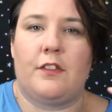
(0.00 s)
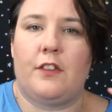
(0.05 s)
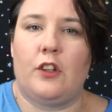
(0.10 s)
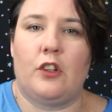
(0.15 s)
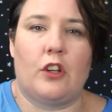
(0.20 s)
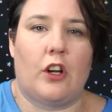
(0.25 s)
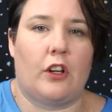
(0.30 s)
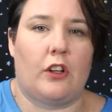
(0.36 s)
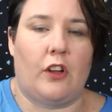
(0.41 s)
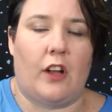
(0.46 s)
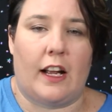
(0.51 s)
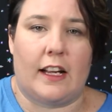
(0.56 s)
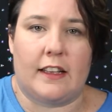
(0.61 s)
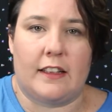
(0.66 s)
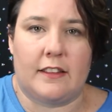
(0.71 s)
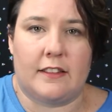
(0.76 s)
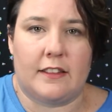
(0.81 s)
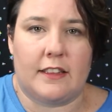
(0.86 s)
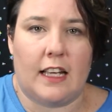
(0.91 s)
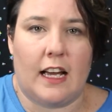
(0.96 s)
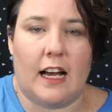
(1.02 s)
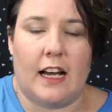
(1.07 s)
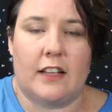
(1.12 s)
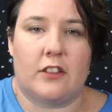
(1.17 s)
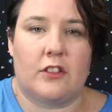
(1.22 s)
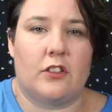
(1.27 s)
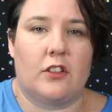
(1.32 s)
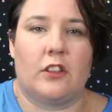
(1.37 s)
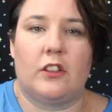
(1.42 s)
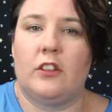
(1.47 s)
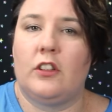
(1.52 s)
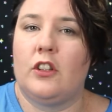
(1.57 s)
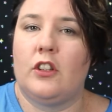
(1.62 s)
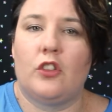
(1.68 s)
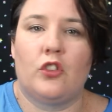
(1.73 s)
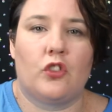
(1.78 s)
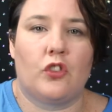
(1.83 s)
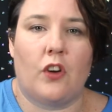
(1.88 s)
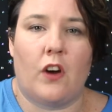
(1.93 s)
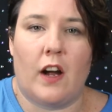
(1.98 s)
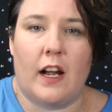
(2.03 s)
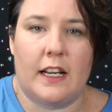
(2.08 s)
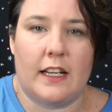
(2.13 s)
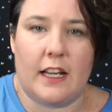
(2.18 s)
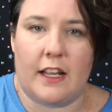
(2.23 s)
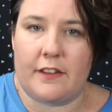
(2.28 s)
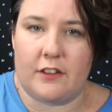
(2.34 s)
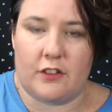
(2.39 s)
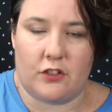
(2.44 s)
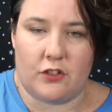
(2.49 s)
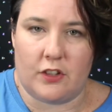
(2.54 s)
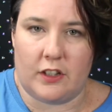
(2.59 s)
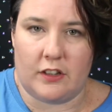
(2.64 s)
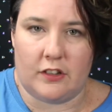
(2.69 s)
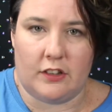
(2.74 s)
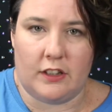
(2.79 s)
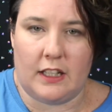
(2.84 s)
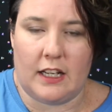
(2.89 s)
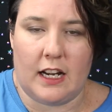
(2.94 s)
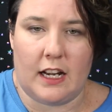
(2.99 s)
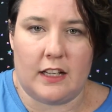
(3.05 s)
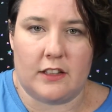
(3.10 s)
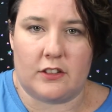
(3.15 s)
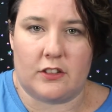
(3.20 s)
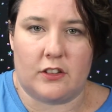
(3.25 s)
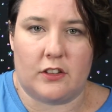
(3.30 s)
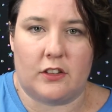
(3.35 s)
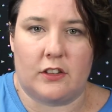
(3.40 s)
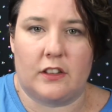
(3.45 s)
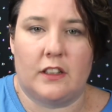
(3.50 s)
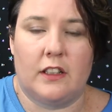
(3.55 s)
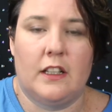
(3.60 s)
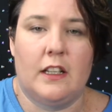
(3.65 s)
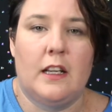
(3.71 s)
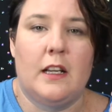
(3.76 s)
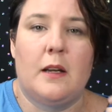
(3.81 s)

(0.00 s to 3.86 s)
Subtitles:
If you don't like this cast on, try another stretchy cast on,